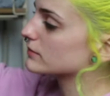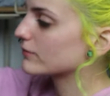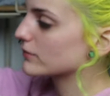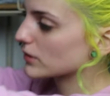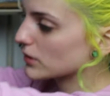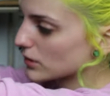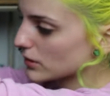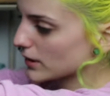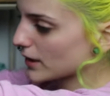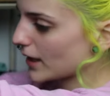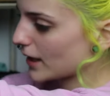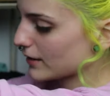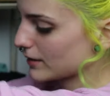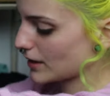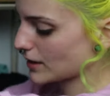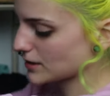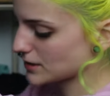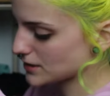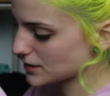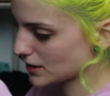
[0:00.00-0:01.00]
Literally had
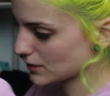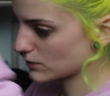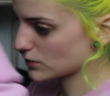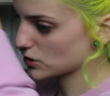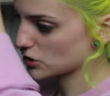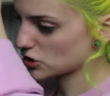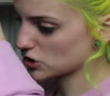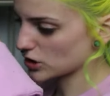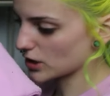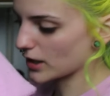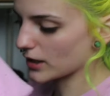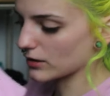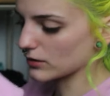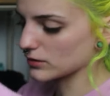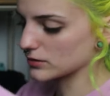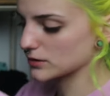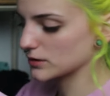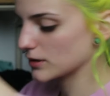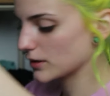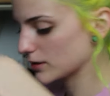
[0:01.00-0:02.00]
that since I was a
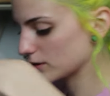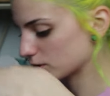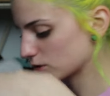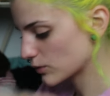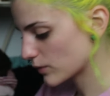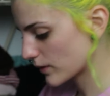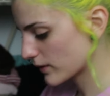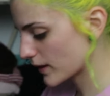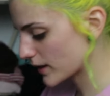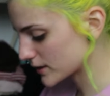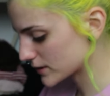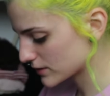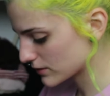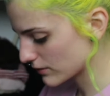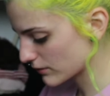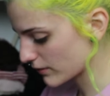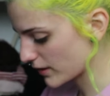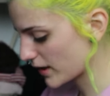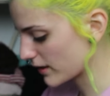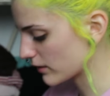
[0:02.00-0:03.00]
child. Used to wear that
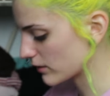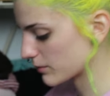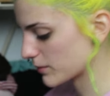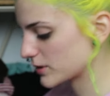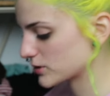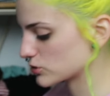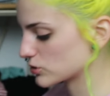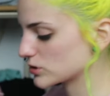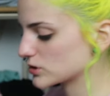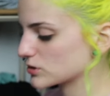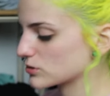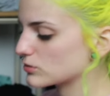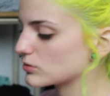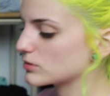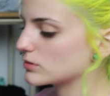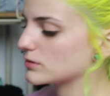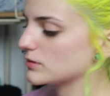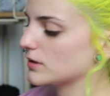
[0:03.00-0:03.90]
to elementary school.